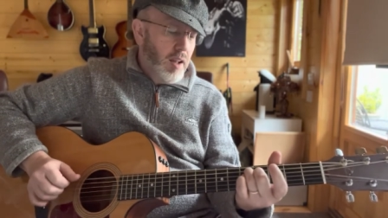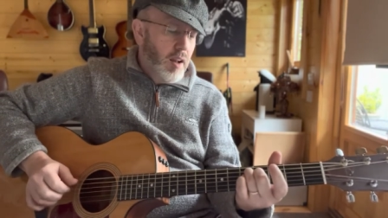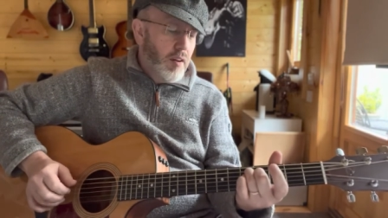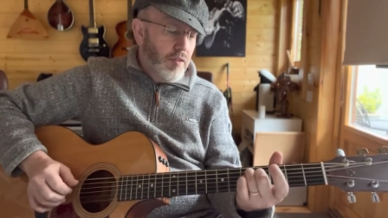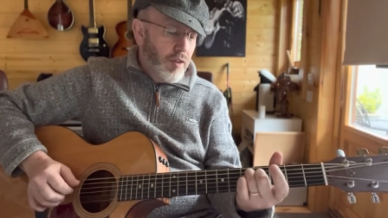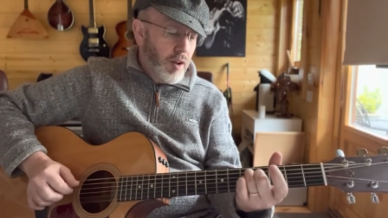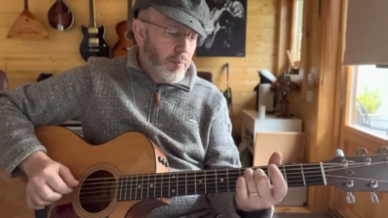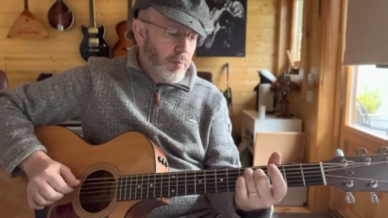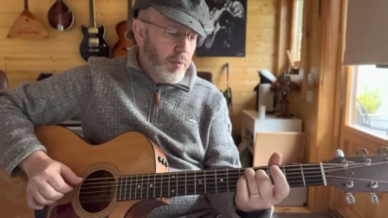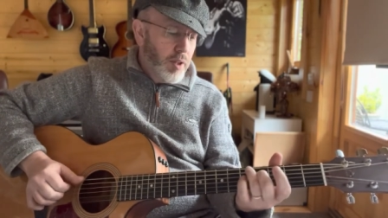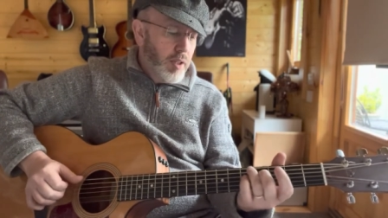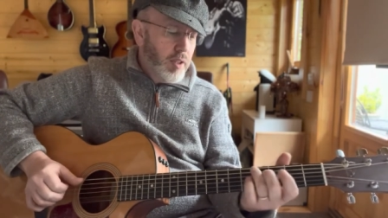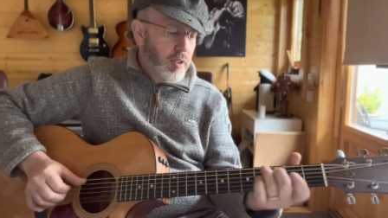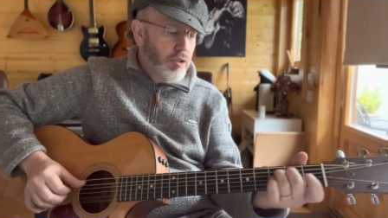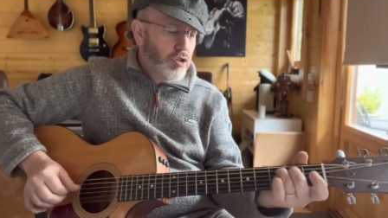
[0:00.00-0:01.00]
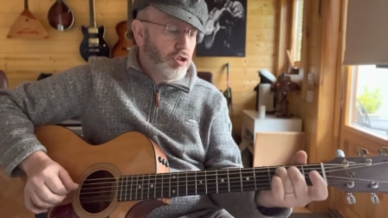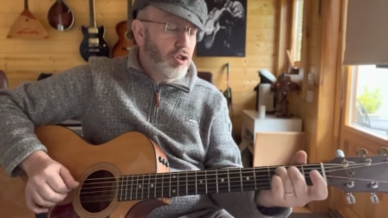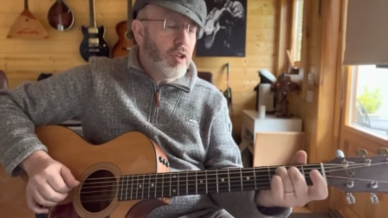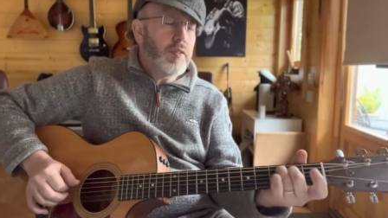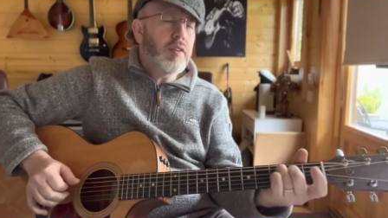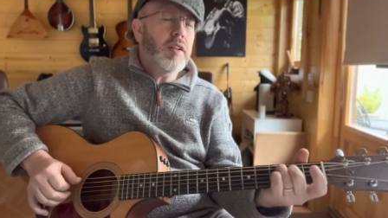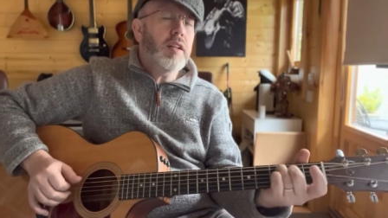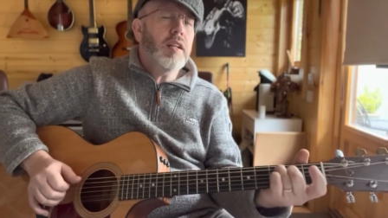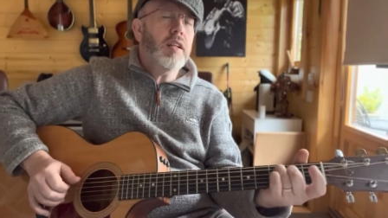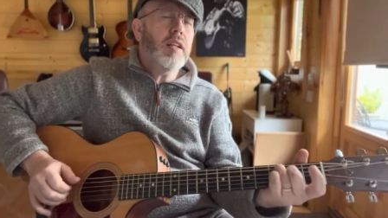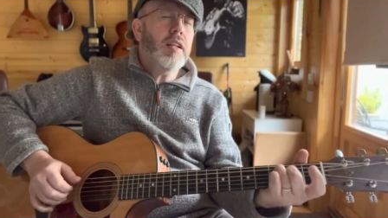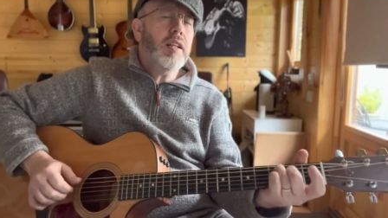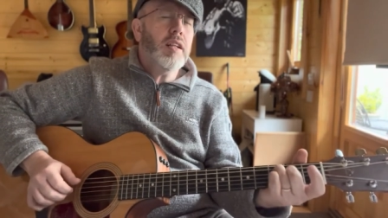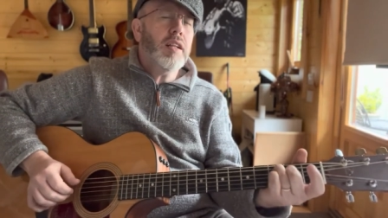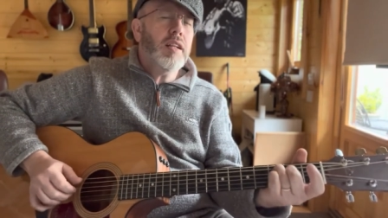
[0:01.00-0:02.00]
From the
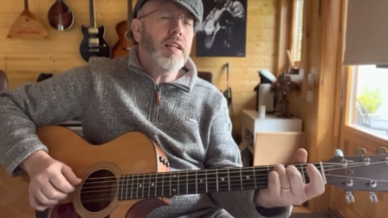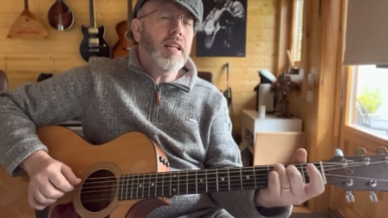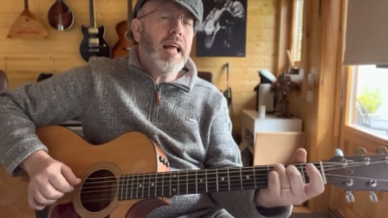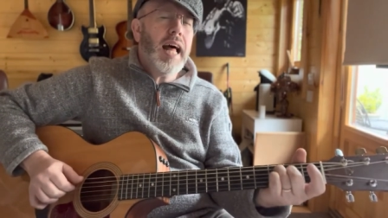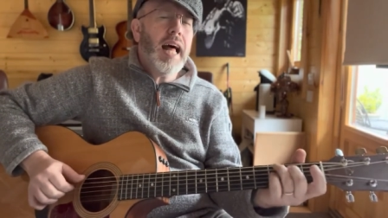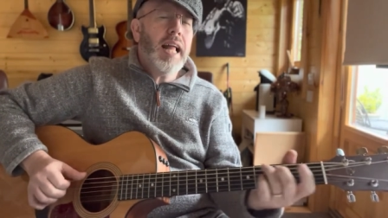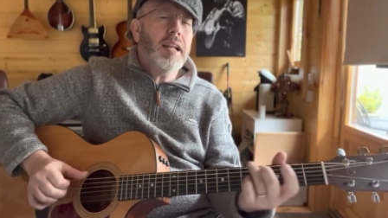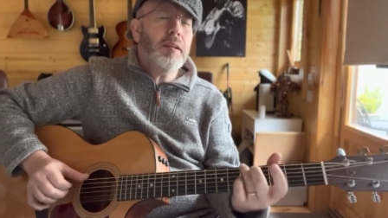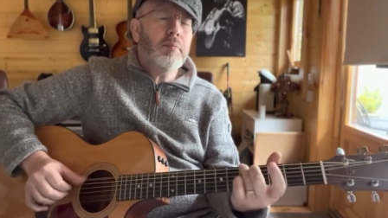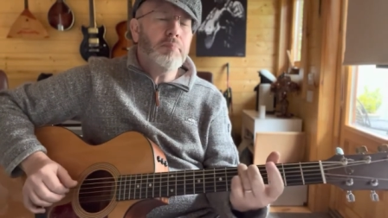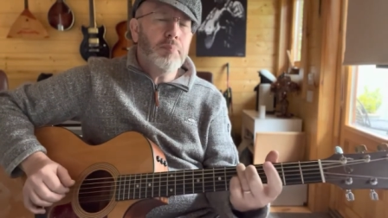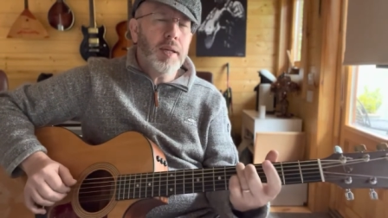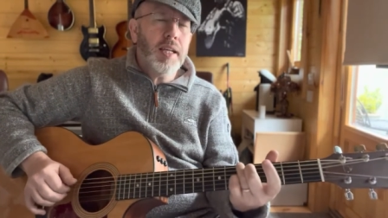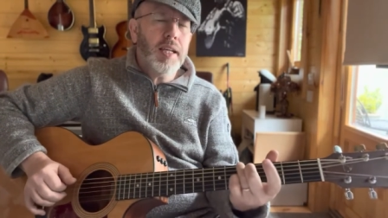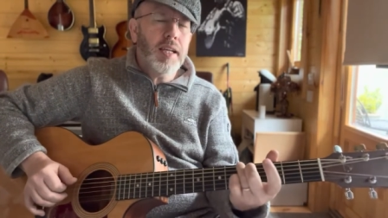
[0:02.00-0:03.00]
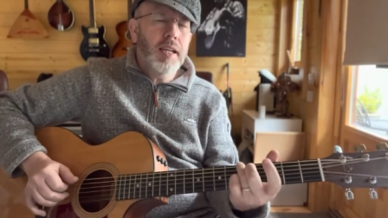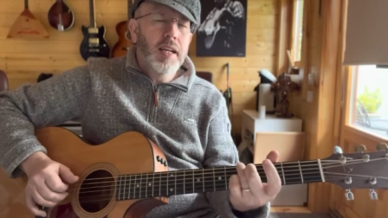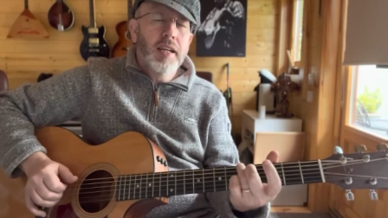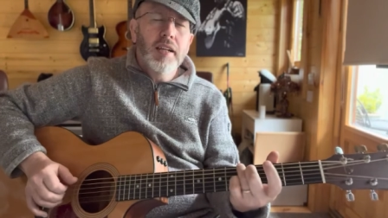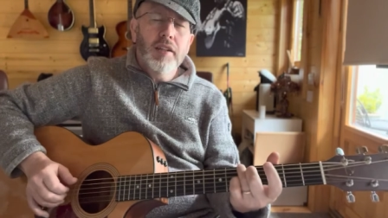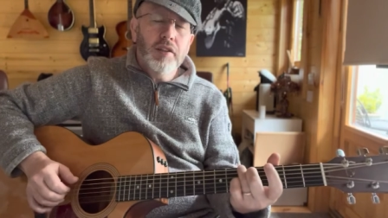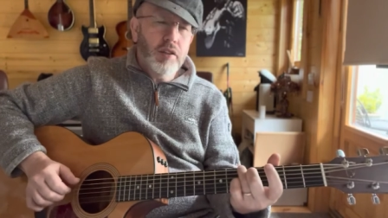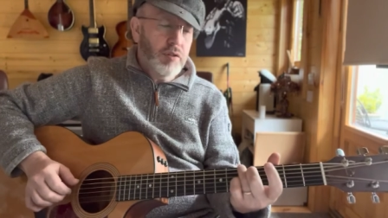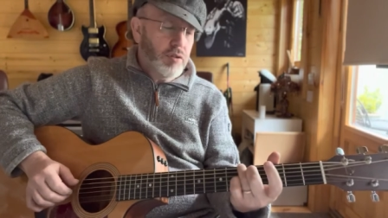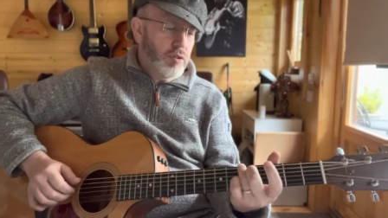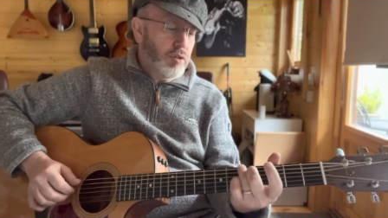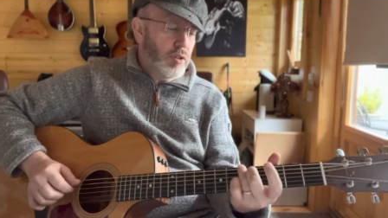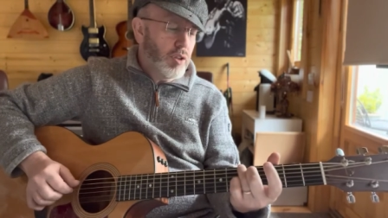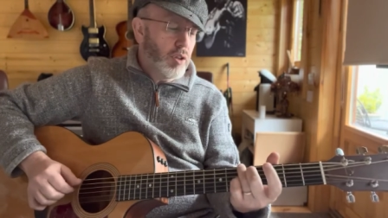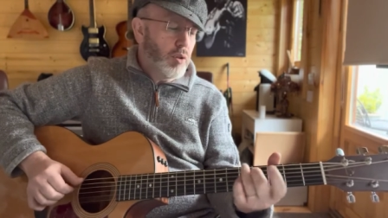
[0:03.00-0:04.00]
shovel and pick, there's
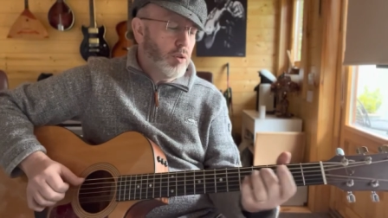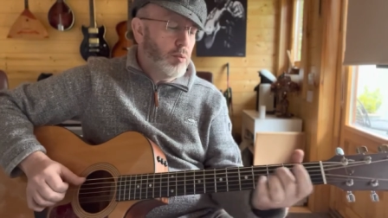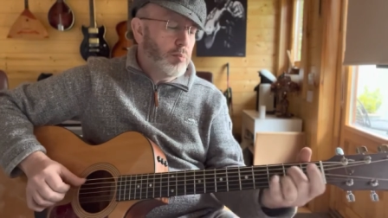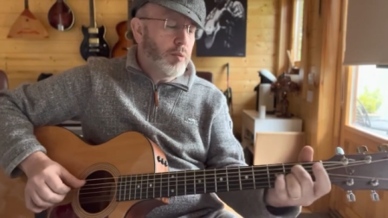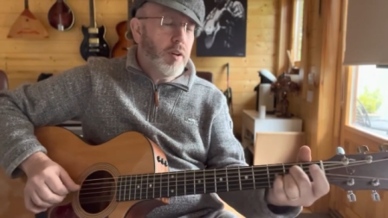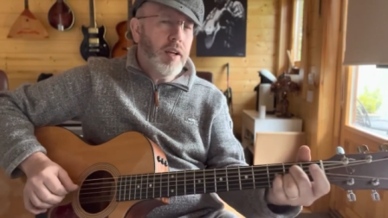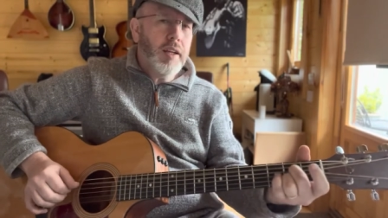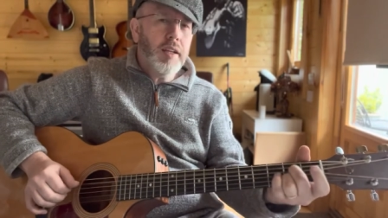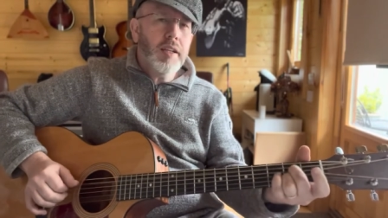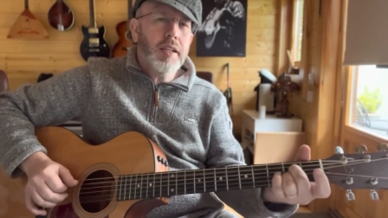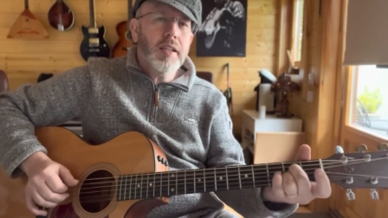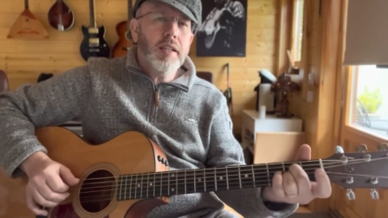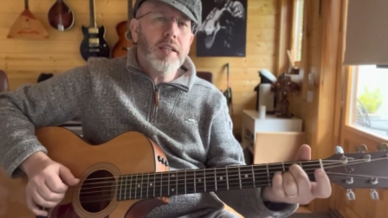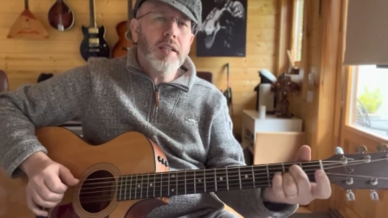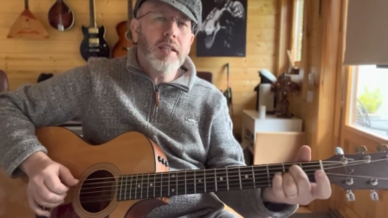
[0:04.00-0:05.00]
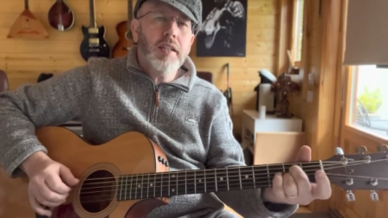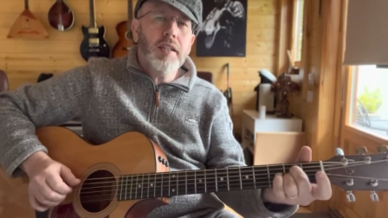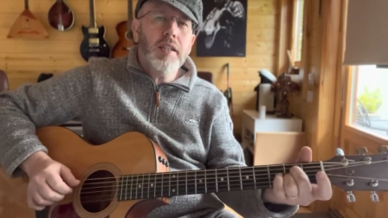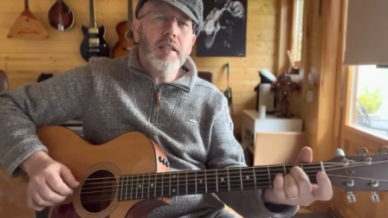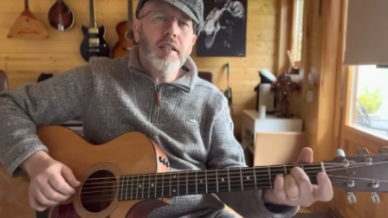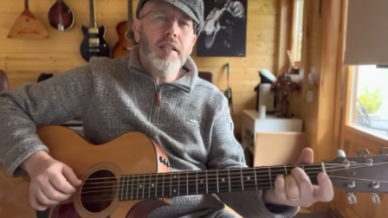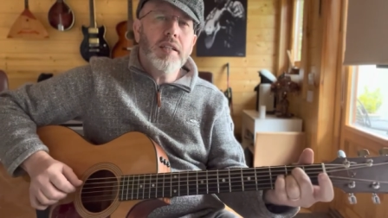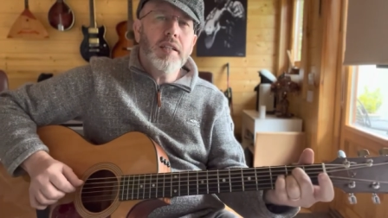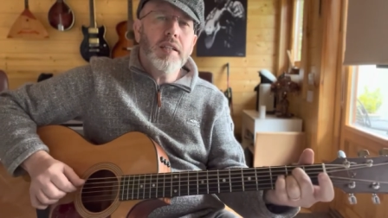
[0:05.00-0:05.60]
no break.